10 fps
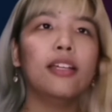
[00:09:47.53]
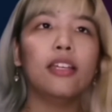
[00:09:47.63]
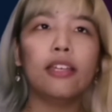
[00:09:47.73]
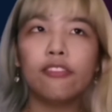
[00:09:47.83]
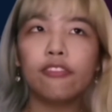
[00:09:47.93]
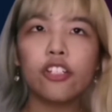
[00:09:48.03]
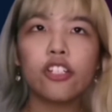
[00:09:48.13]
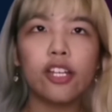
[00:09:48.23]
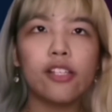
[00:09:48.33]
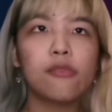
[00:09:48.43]
in a French
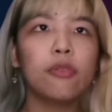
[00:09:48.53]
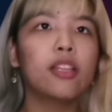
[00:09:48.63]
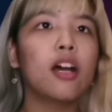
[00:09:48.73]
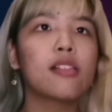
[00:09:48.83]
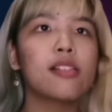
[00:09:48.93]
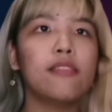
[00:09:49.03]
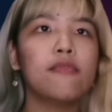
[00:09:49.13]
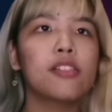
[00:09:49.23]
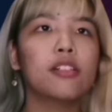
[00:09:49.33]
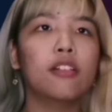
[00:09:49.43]
dress with long
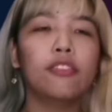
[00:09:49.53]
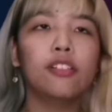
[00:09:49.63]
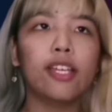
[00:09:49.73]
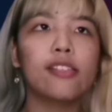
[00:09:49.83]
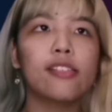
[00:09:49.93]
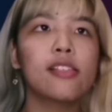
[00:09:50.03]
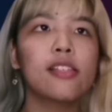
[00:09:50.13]
sleeves, ruffled ends,